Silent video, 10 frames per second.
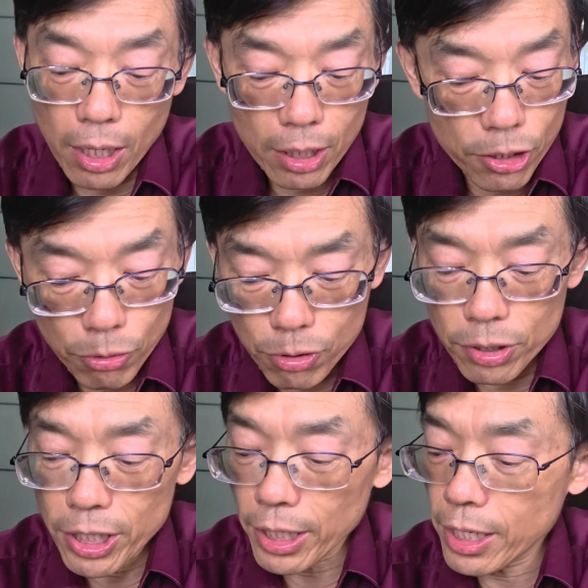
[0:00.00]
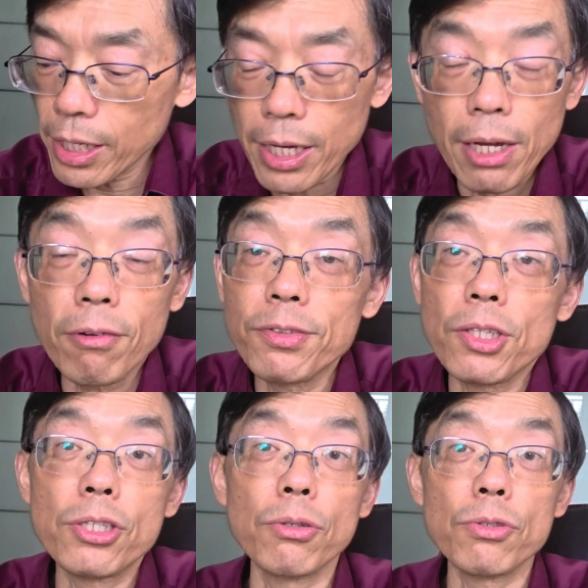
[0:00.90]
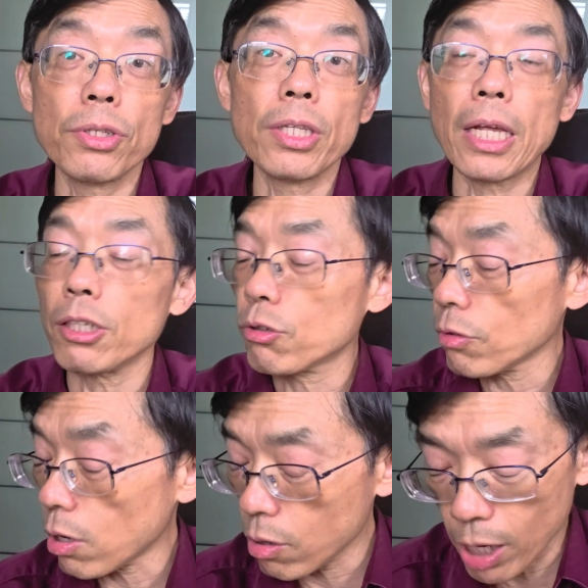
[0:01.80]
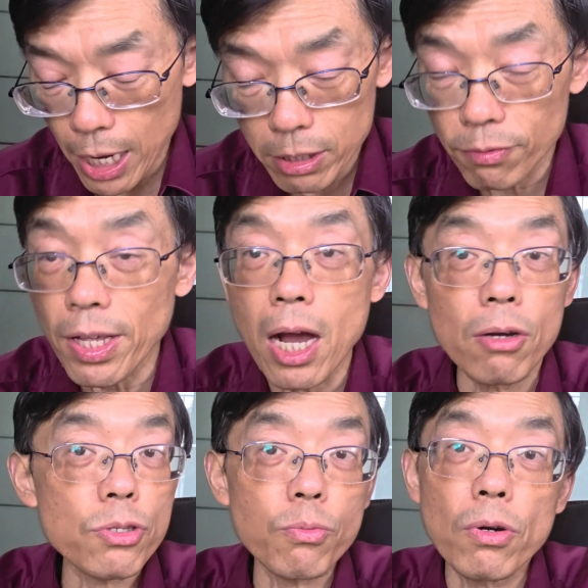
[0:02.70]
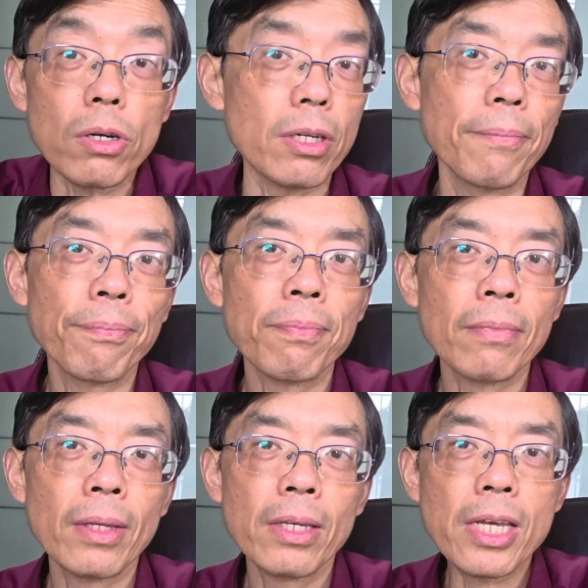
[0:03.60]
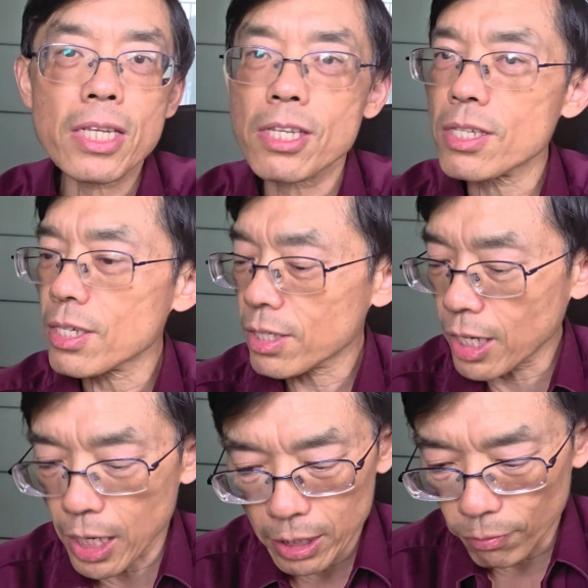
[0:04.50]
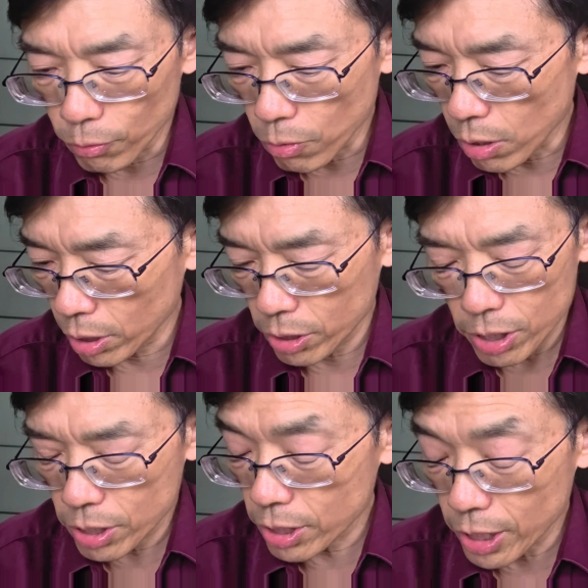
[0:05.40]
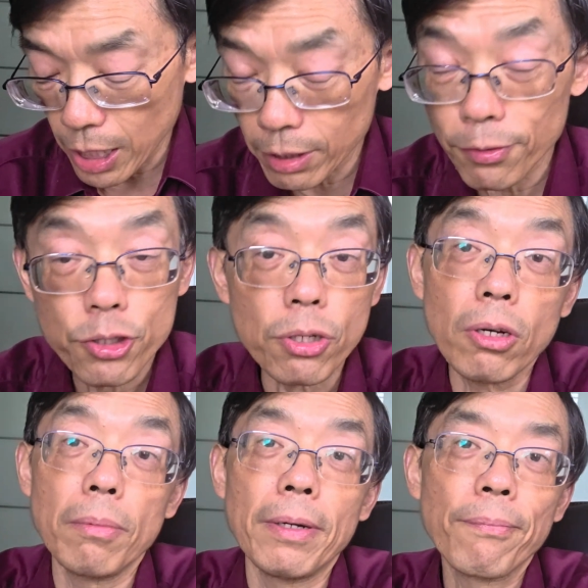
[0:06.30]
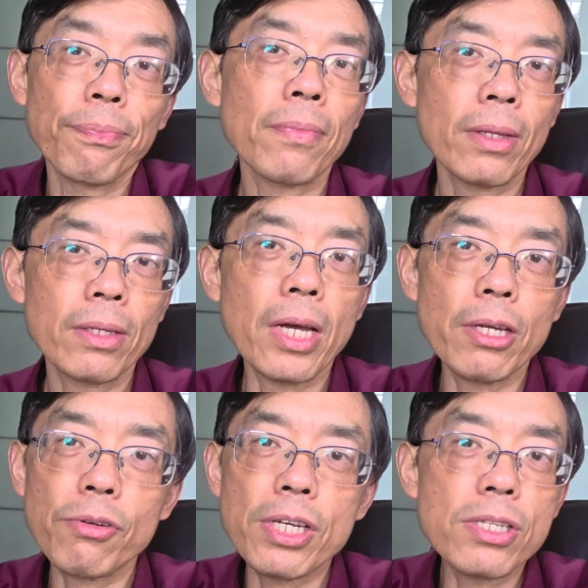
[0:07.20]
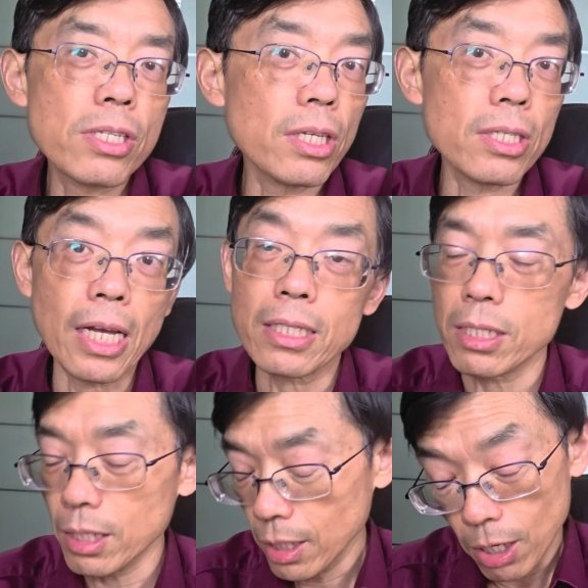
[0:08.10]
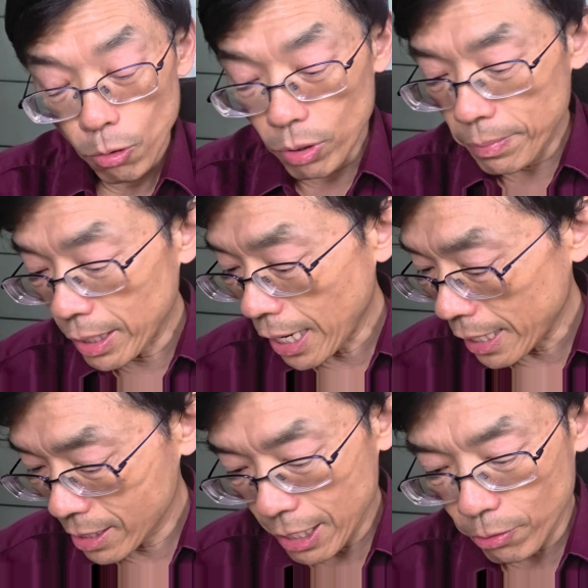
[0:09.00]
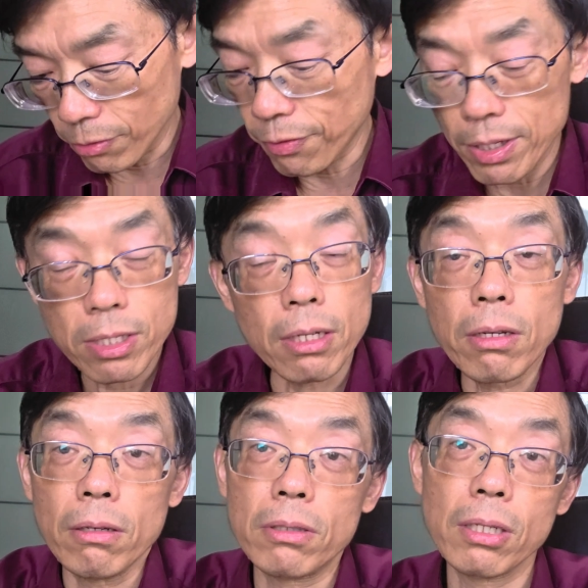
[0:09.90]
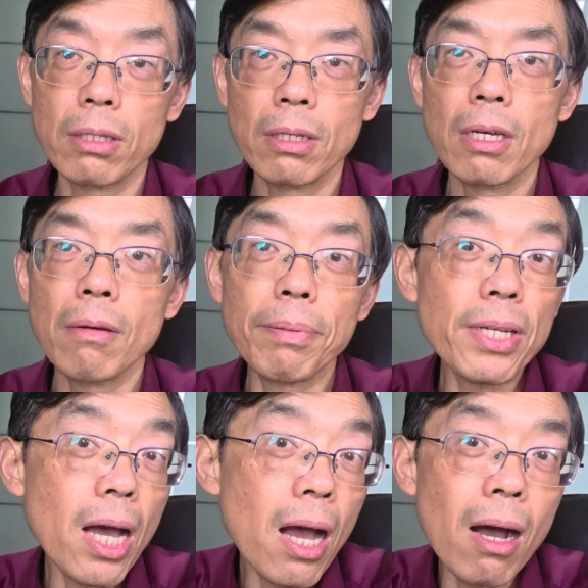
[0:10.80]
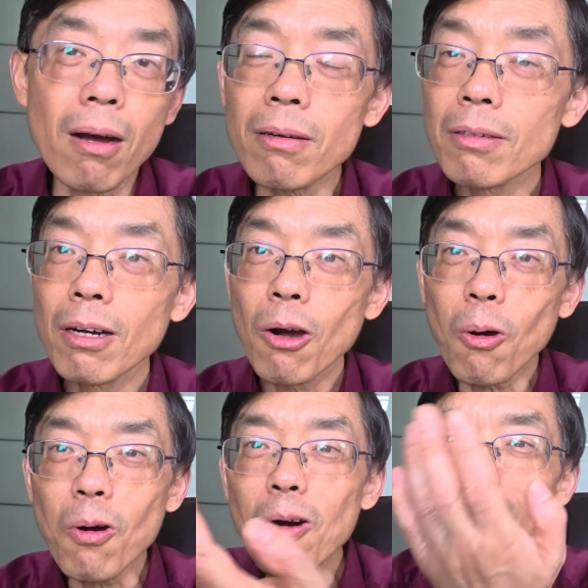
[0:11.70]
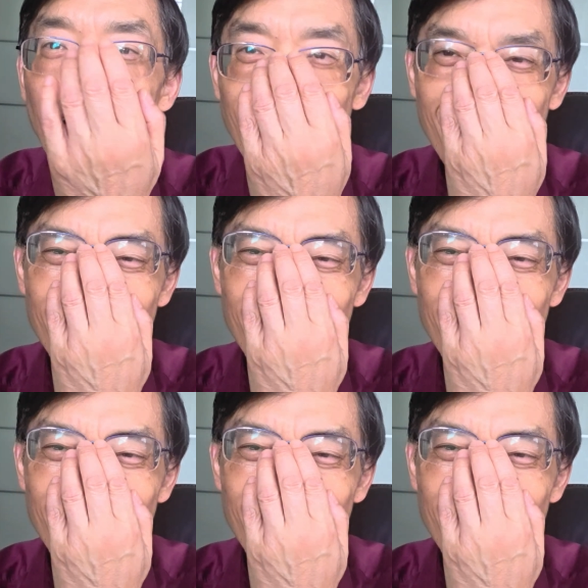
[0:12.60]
children, taking care of the children and do all kinds of the housework. Yes, this is kind of work. This is kind of a job. Yeah, you can see that women have sacrificed a lot. But now, who